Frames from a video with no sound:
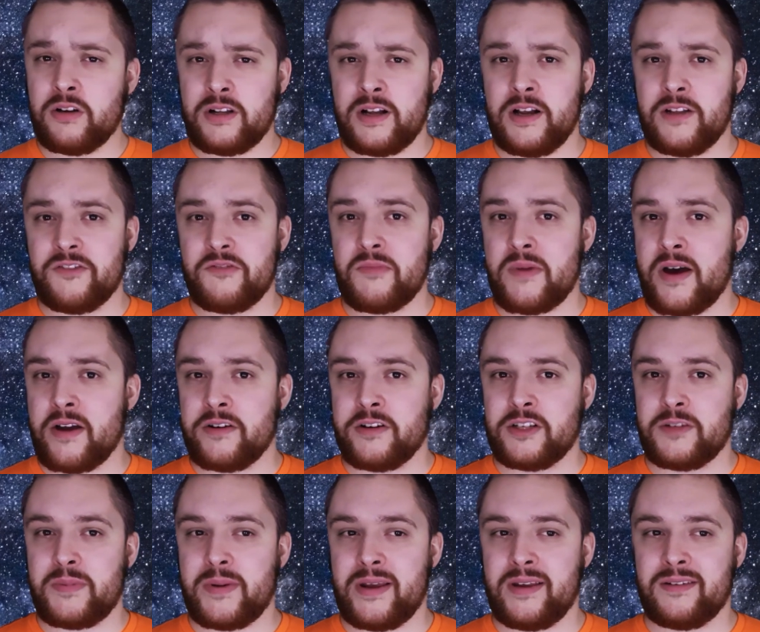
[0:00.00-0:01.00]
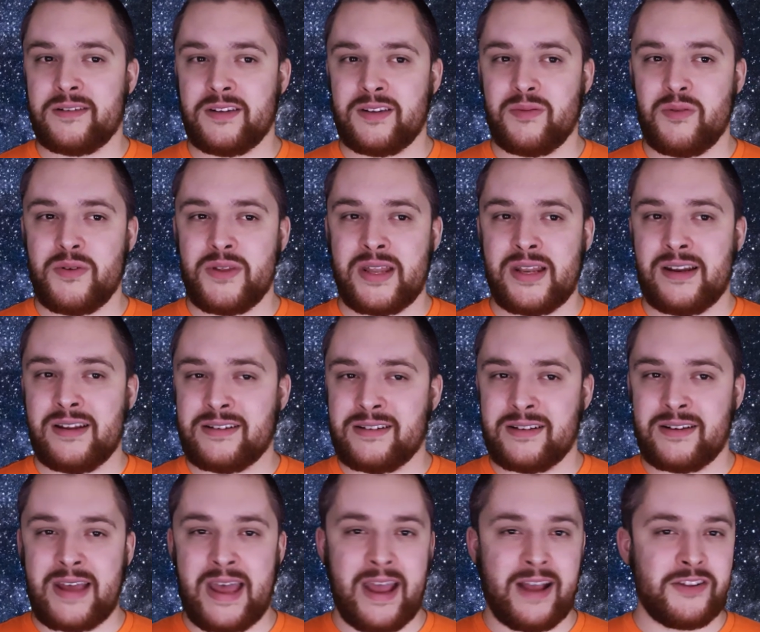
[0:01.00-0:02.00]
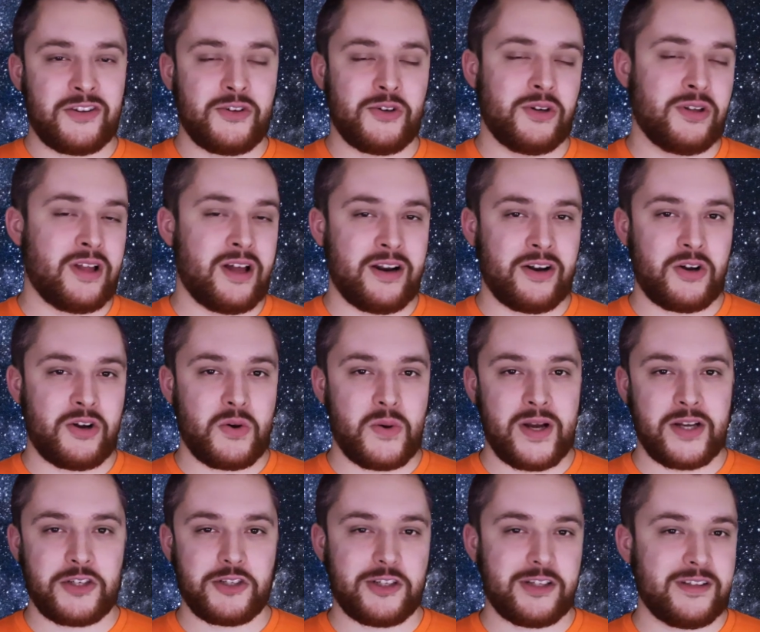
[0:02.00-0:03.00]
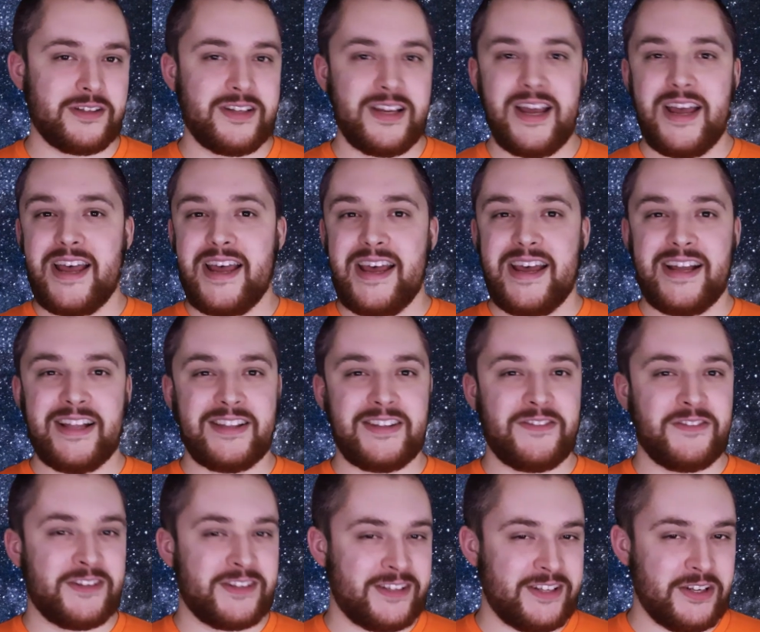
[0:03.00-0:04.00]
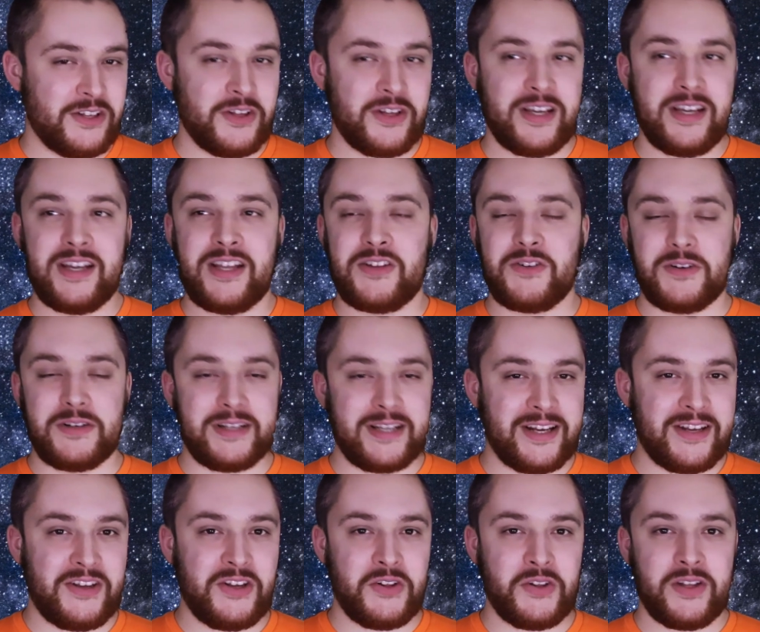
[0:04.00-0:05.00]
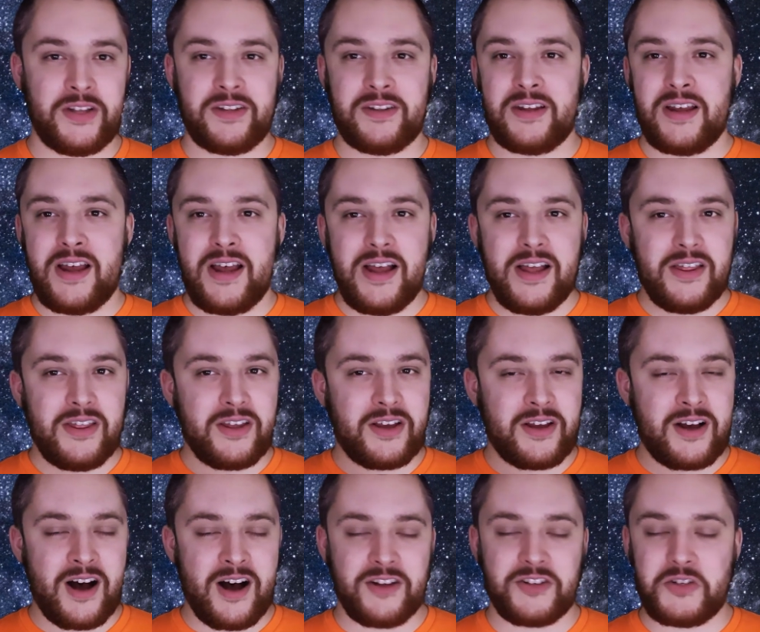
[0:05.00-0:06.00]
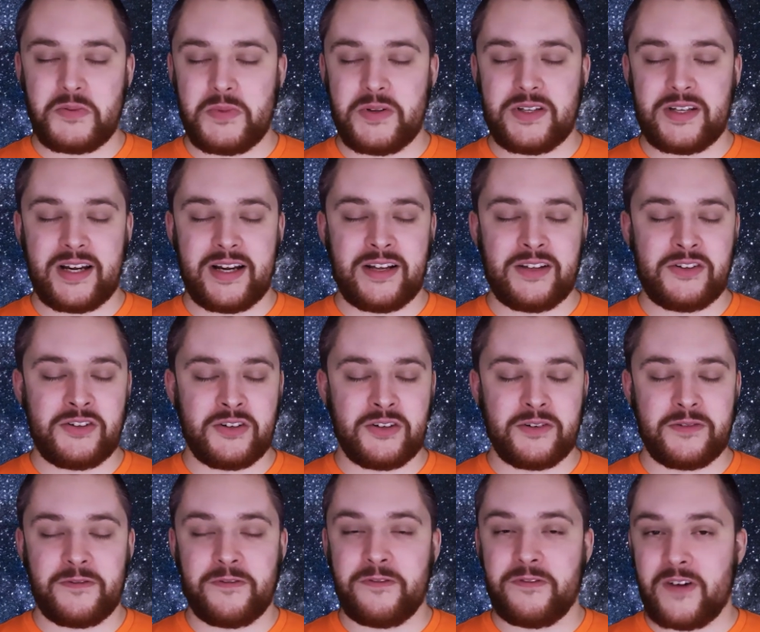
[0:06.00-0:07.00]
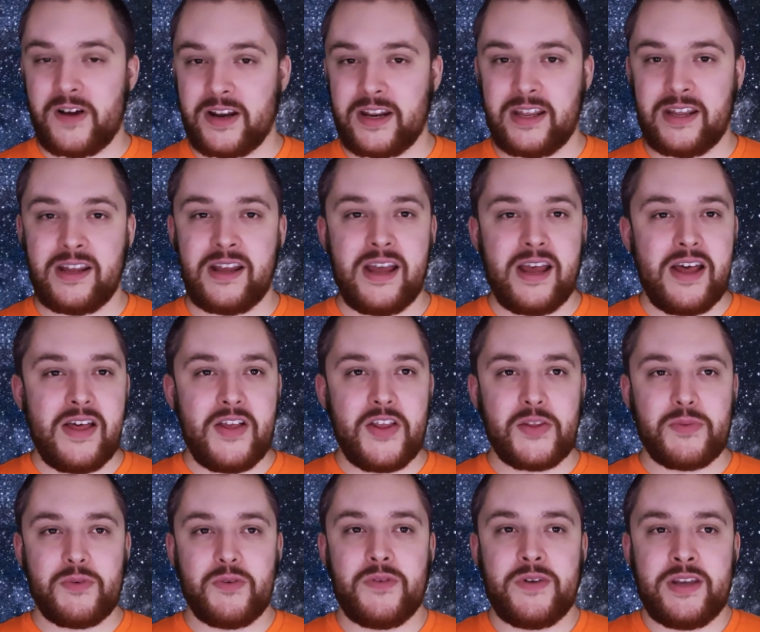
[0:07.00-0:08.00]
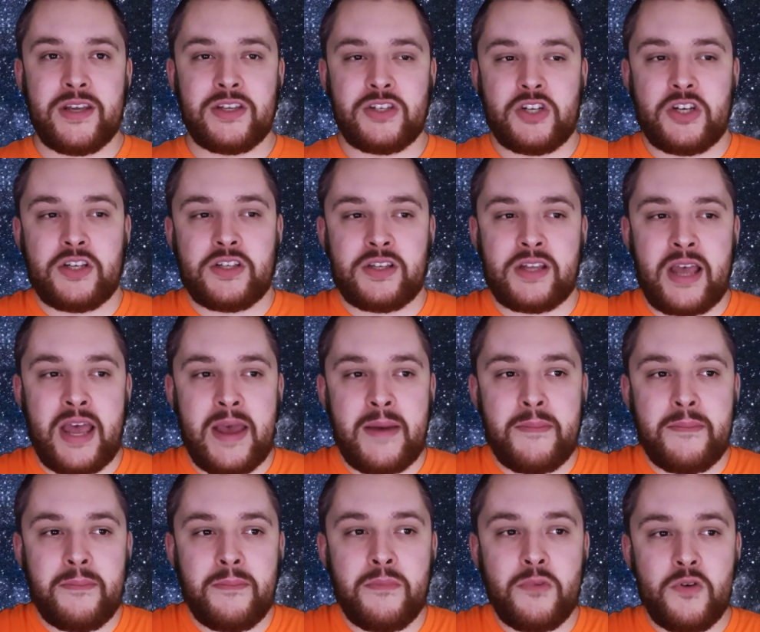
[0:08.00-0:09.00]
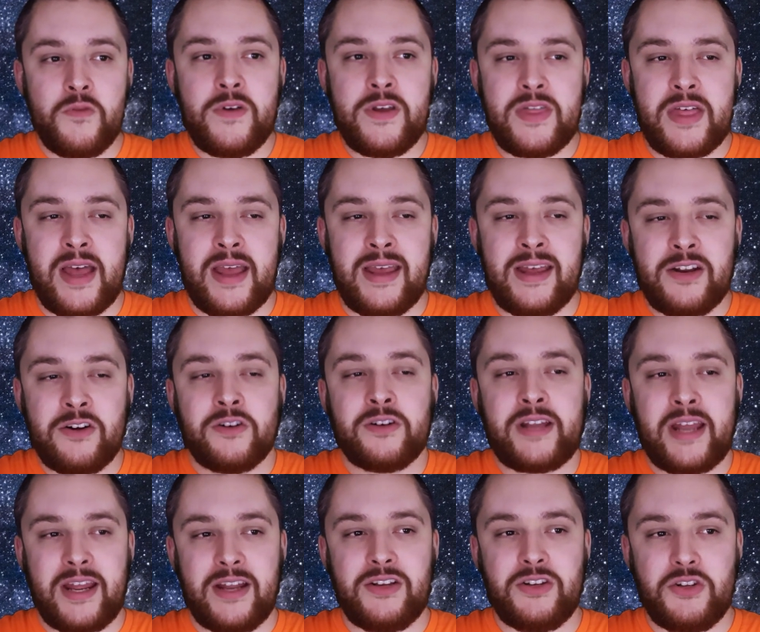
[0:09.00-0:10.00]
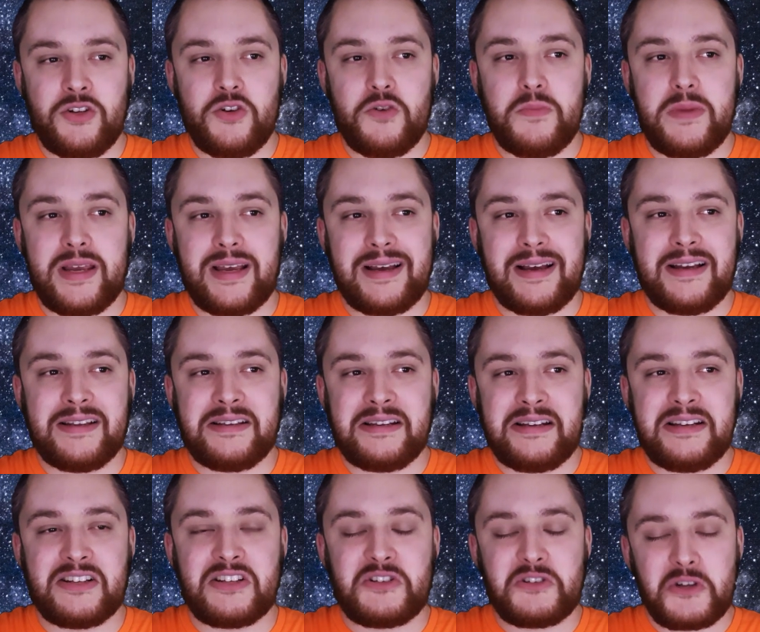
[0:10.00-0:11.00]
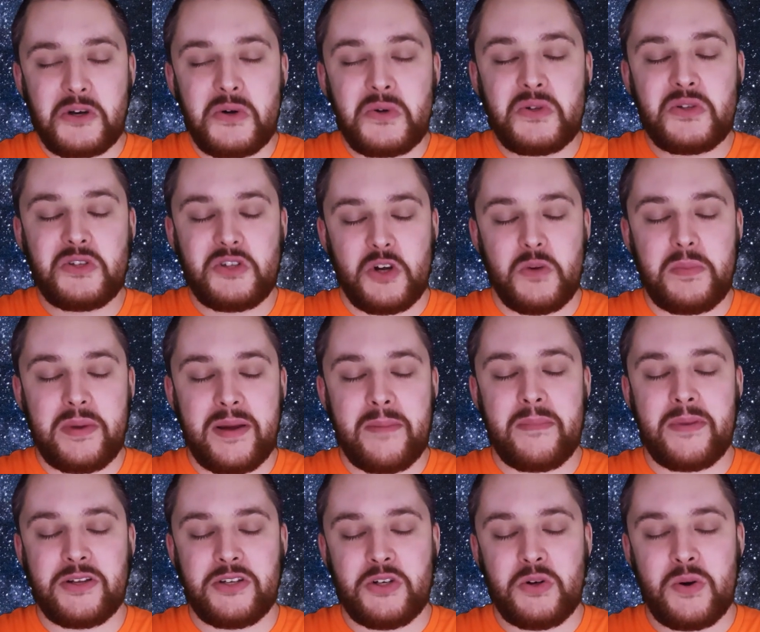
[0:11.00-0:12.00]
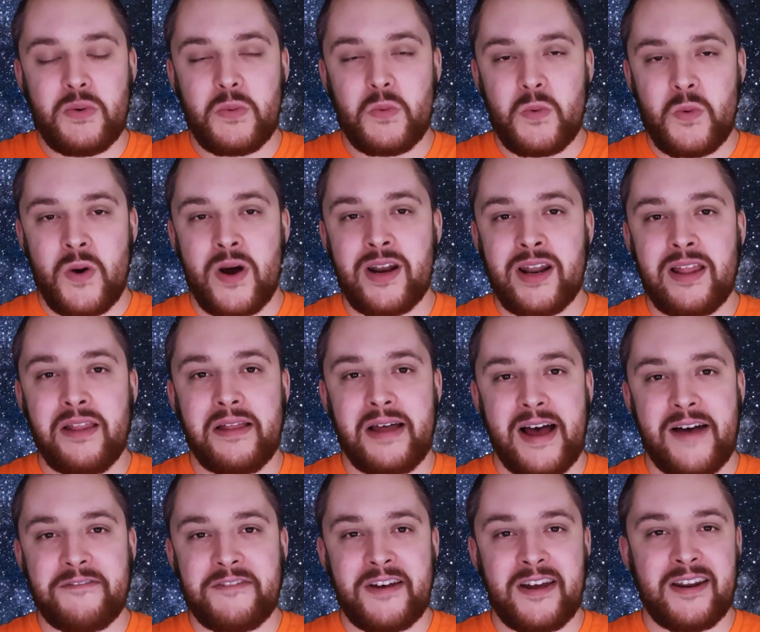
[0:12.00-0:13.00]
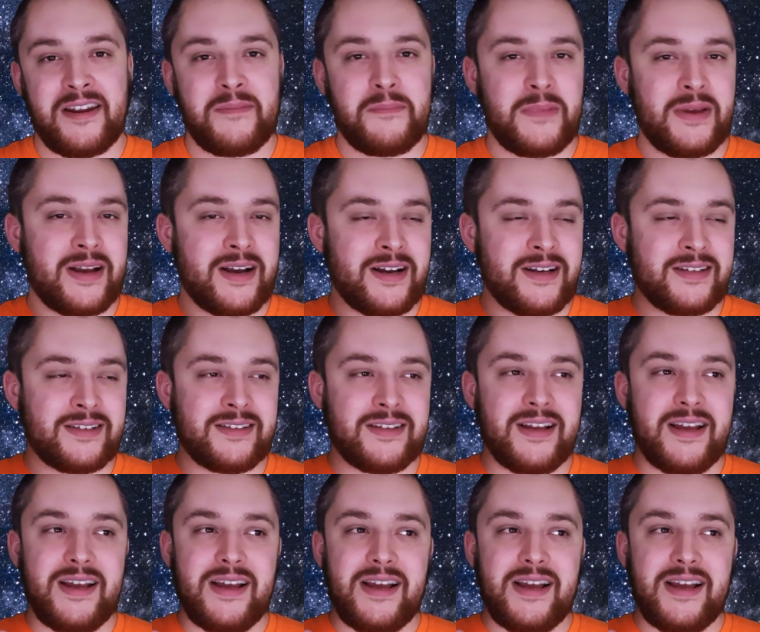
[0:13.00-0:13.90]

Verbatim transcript: Klowns from Outer Space is a movie that doesn't answer a lot of questions. It's silly, it's ridiculous, the costume designs are funny. This movie is just a movie that entertains you because it is so stupid, but you want to laugh at it because